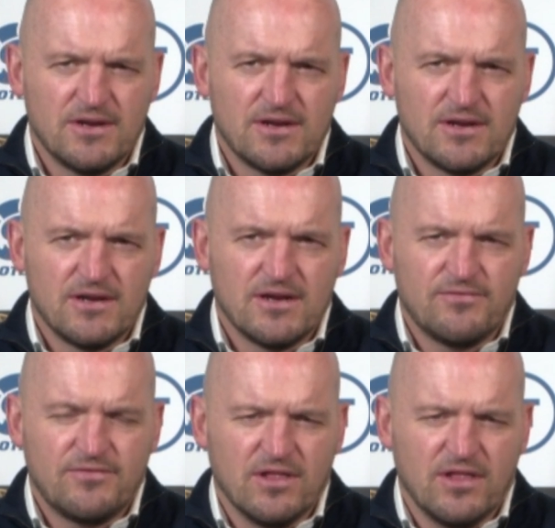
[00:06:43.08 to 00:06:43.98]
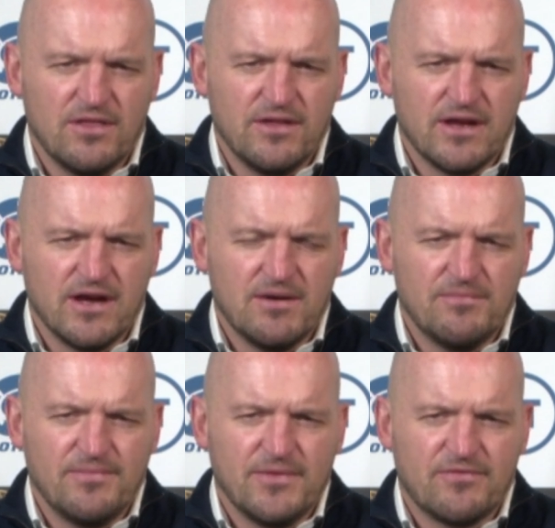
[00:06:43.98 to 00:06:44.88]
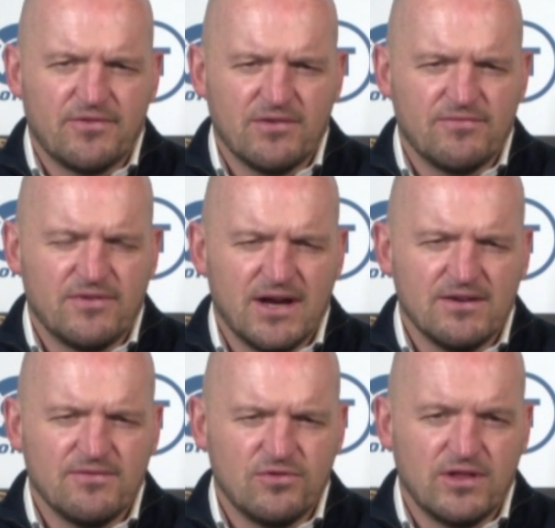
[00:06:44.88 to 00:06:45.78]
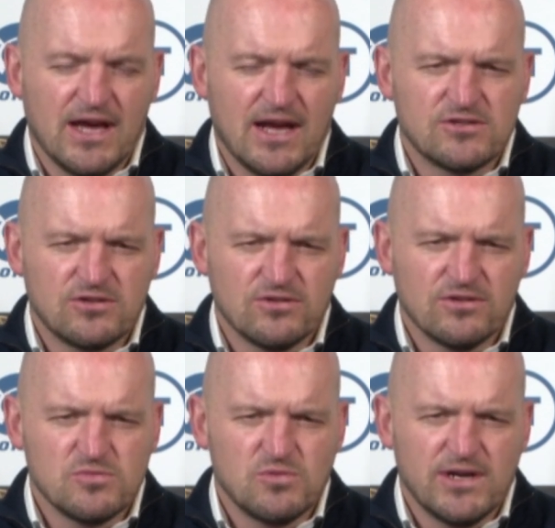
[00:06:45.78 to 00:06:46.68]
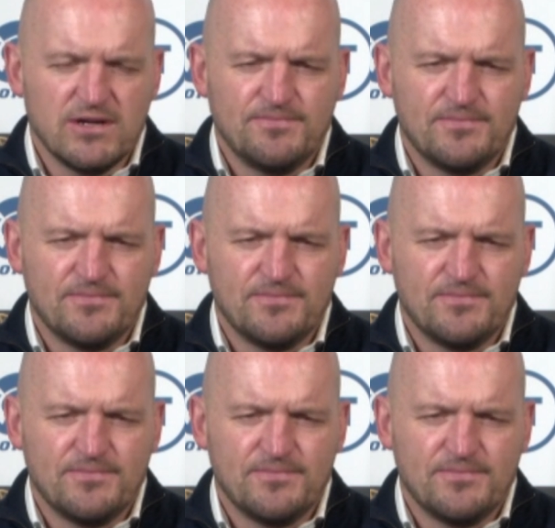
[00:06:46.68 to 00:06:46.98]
I feel that the um, the front five really adds to it as well.